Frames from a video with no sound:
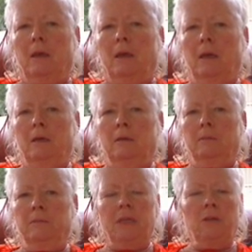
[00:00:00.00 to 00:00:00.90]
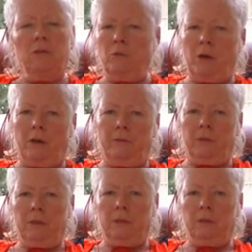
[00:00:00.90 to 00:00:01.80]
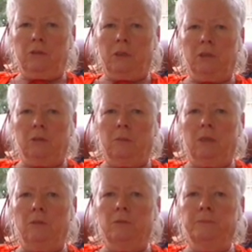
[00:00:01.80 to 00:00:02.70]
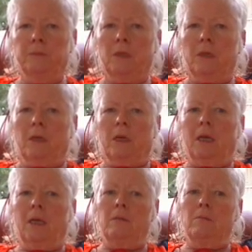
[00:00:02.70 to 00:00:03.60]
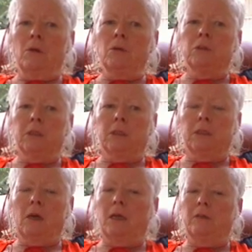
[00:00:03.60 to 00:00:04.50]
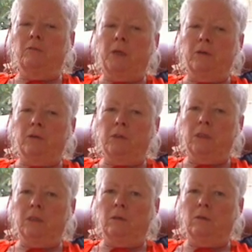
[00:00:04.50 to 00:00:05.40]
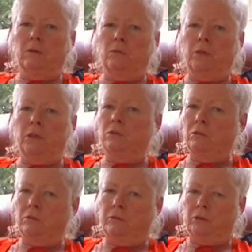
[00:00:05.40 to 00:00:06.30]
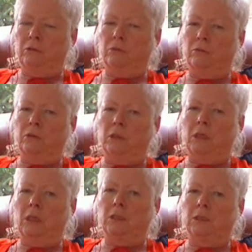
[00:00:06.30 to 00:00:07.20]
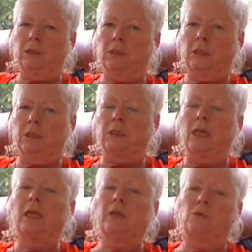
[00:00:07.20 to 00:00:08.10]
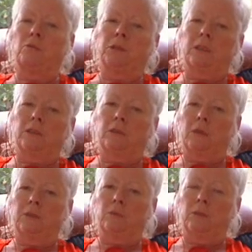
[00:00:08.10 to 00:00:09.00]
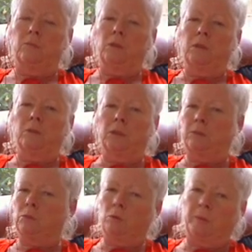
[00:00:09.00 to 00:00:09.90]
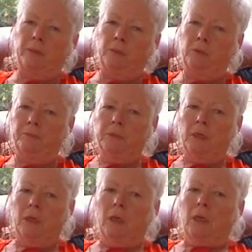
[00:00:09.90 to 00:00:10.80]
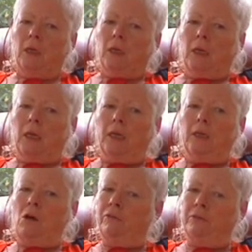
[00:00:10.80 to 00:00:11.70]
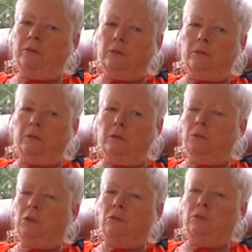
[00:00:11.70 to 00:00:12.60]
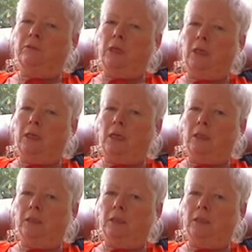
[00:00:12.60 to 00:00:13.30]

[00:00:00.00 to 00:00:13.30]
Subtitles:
They don't arrive with an instruction manual, and mostly the kind of parenting that we do for children is exactly what was done to us when we were small people, and often the results of that aren't